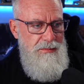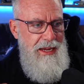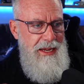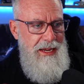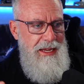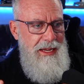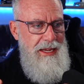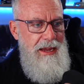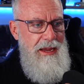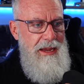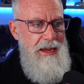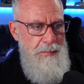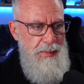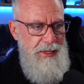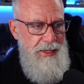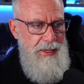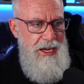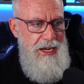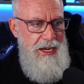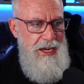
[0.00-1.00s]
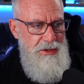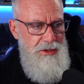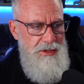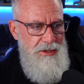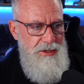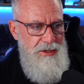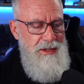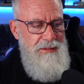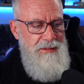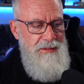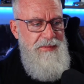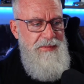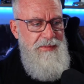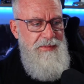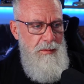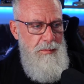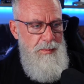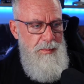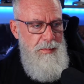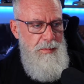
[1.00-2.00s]
making applications,
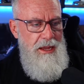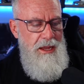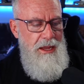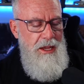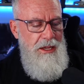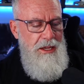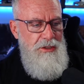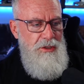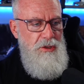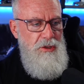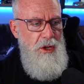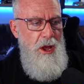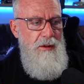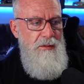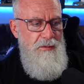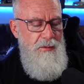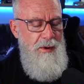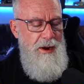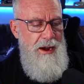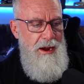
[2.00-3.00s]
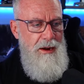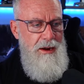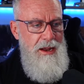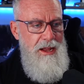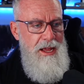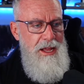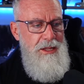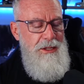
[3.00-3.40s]
developing software